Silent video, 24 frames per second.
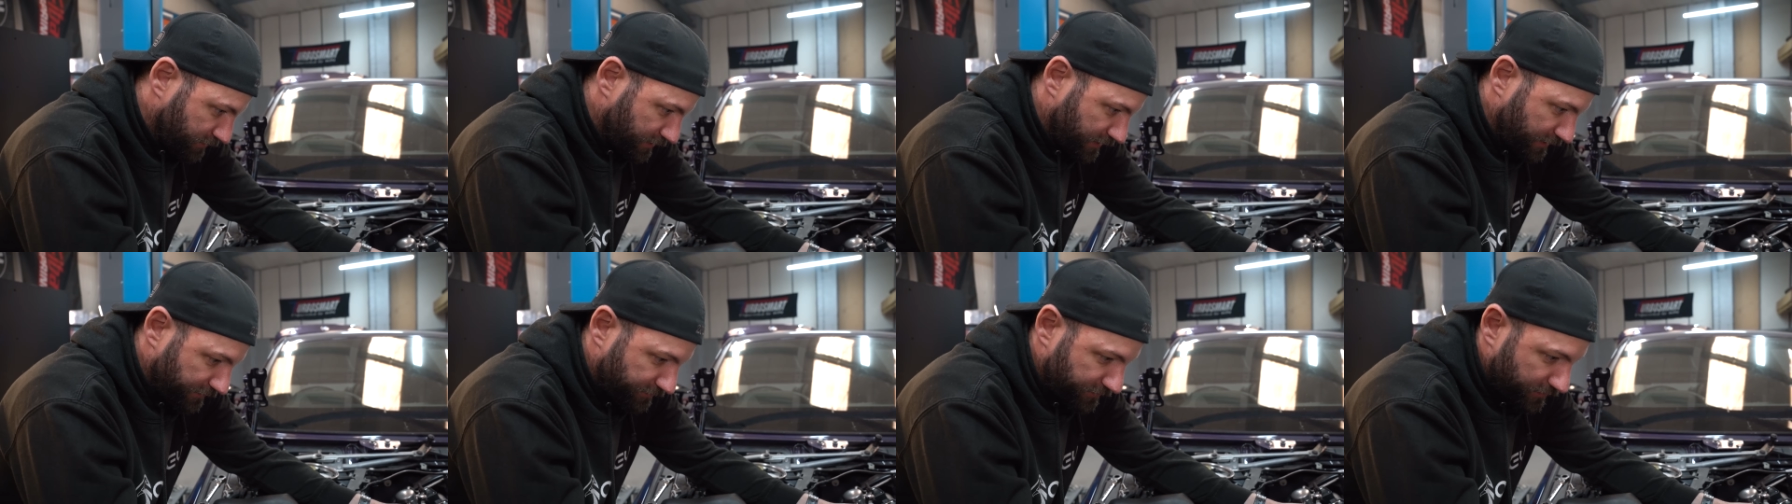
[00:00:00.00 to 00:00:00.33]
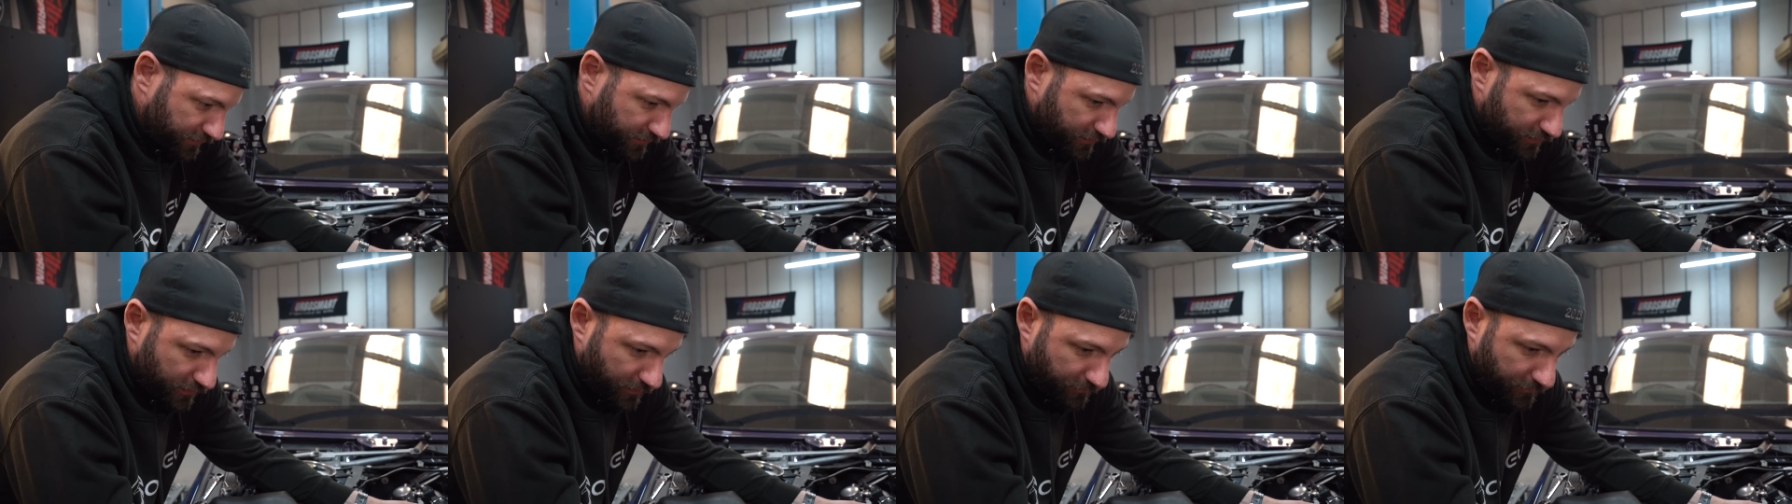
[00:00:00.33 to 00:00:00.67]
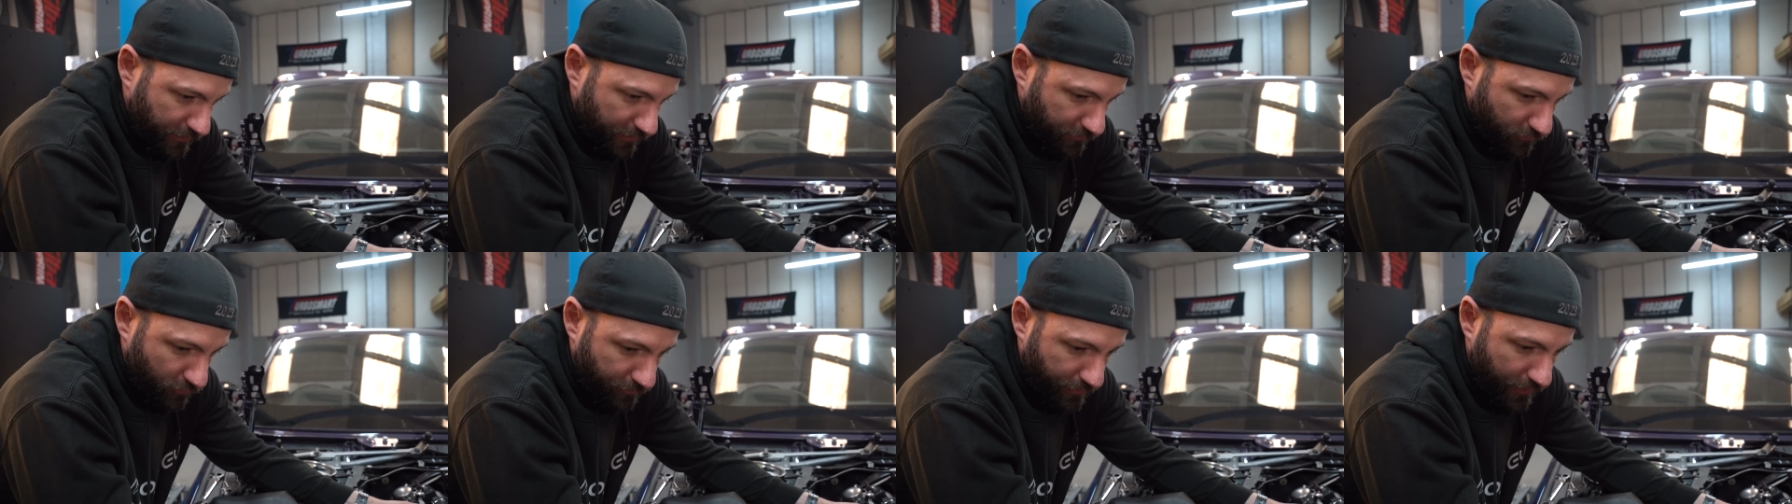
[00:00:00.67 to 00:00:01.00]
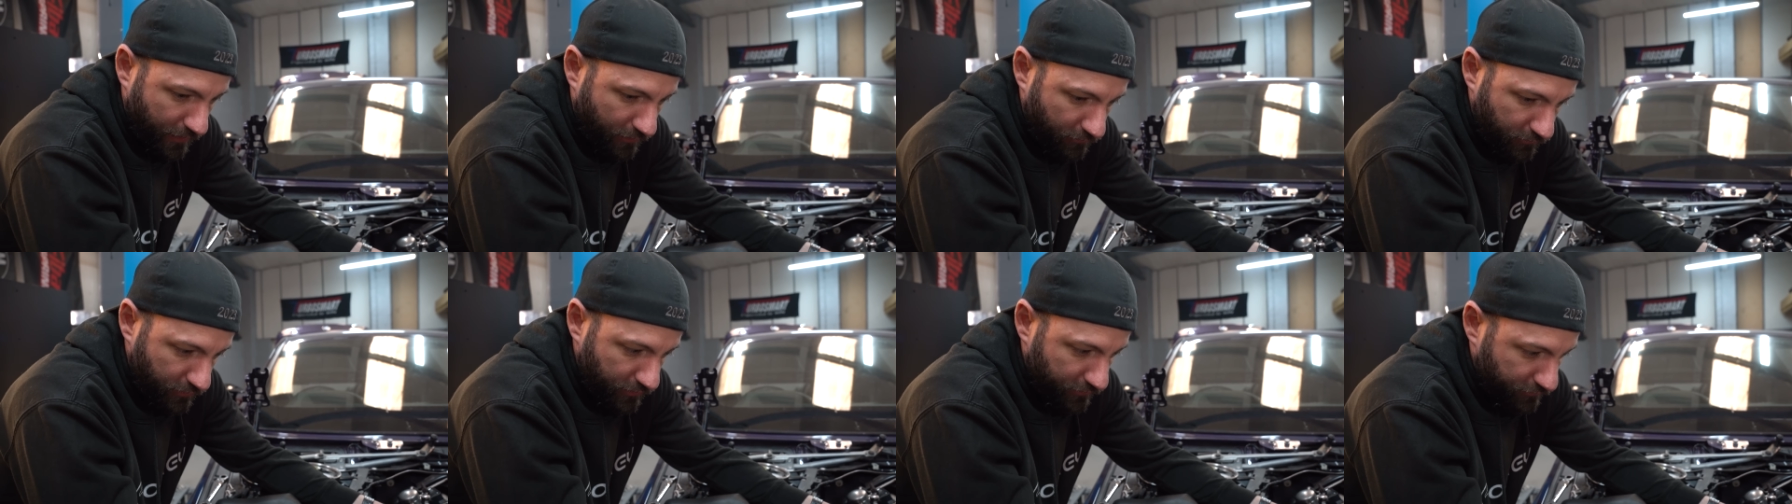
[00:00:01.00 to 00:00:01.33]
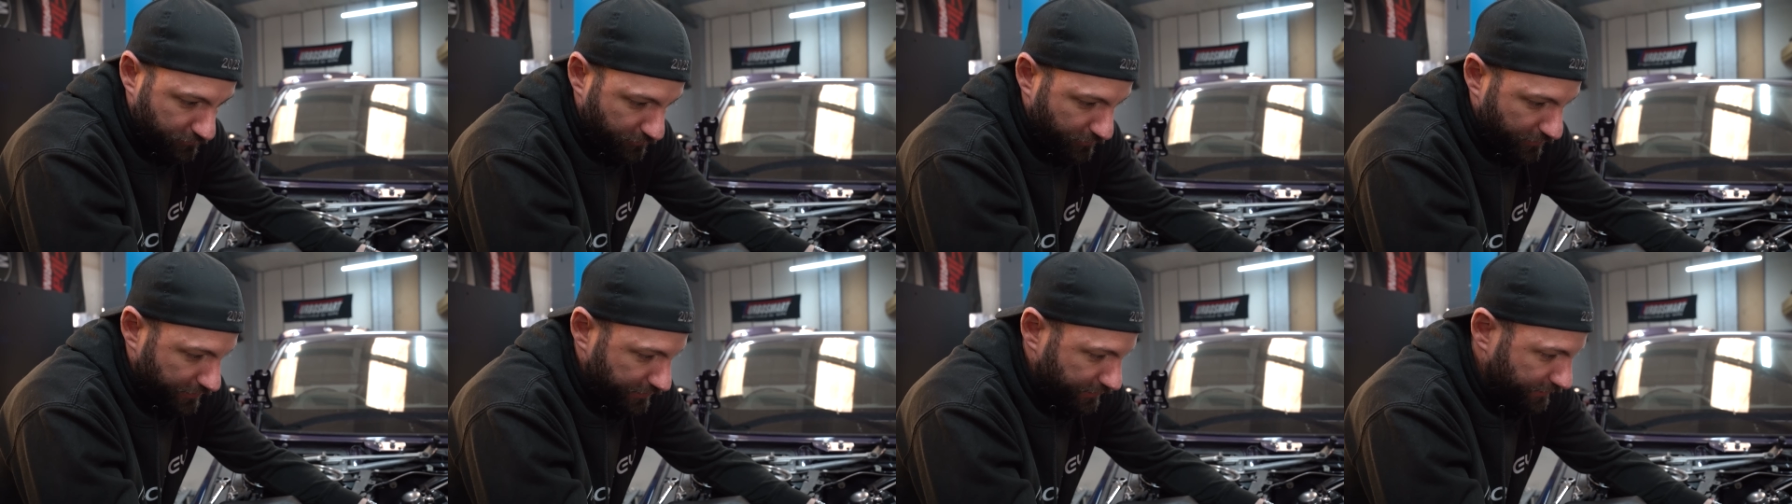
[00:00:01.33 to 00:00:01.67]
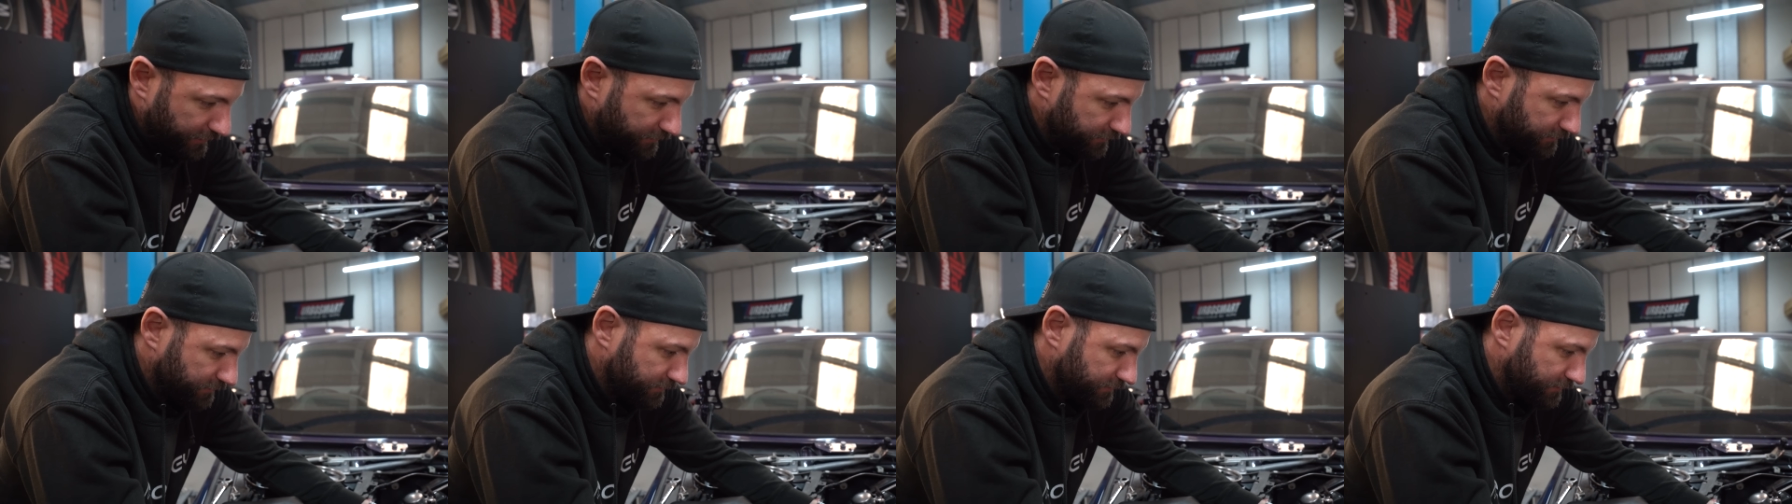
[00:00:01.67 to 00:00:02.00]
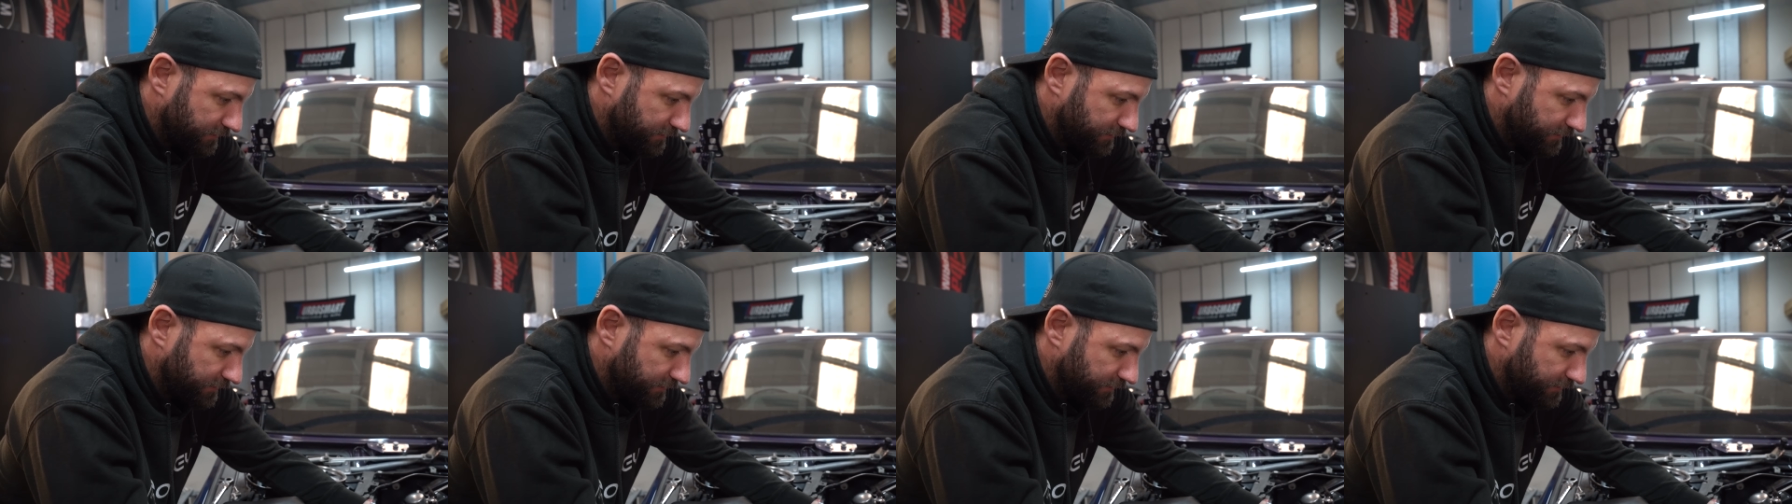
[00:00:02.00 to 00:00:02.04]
we're definitely going to make more power if we can